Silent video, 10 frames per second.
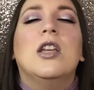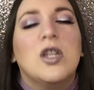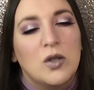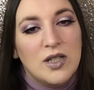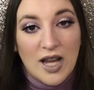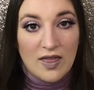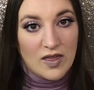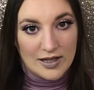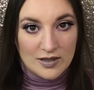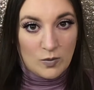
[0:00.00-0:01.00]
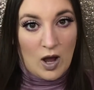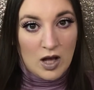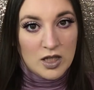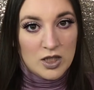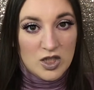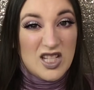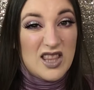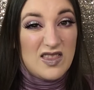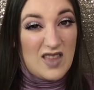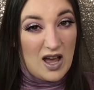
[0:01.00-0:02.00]
you did this wrong, and you did
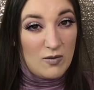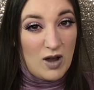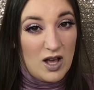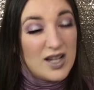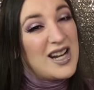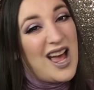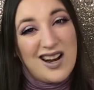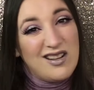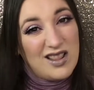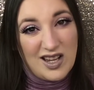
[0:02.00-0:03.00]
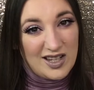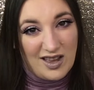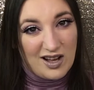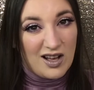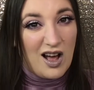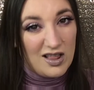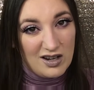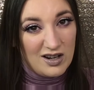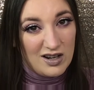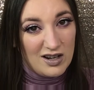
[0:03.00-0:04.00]
that wrong, and I don't like that
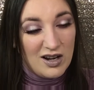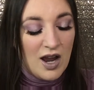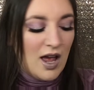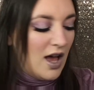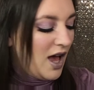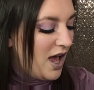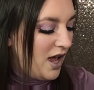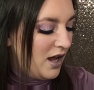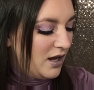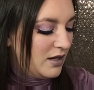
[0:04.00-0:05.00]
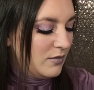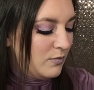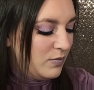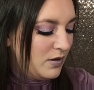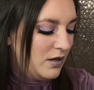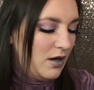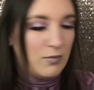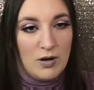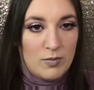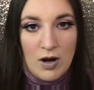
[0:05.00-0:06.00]
color, and blah,
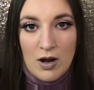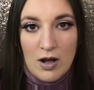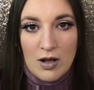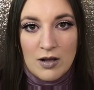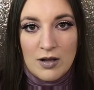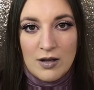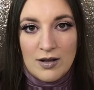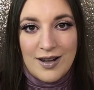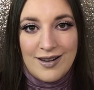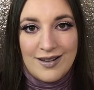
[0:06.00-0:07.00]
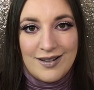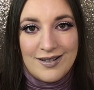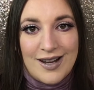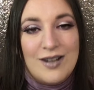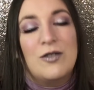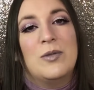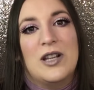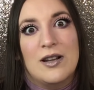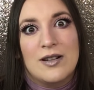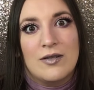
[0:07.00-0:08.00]
blah, blah. And ain't nobody
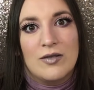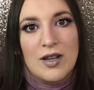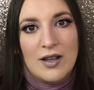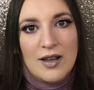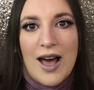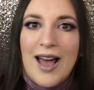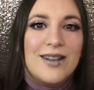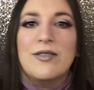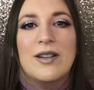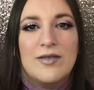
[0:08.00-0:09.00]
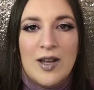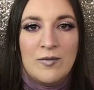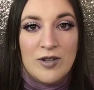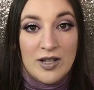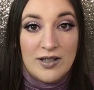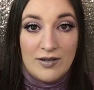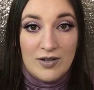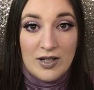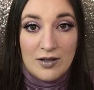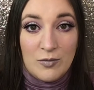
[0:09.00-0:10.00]
got time for that. I don't have time for
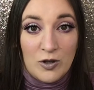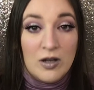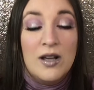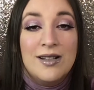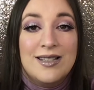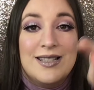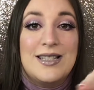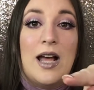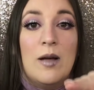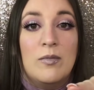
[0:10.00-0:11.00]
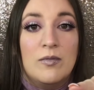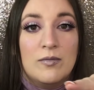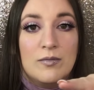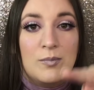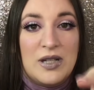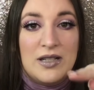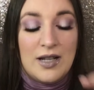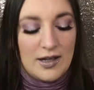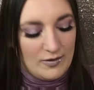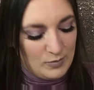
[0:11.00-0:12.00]
negativity anymore. Stop being
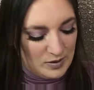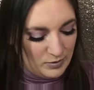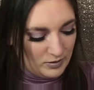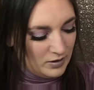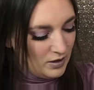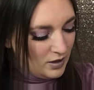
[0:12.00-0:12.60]
negative, people.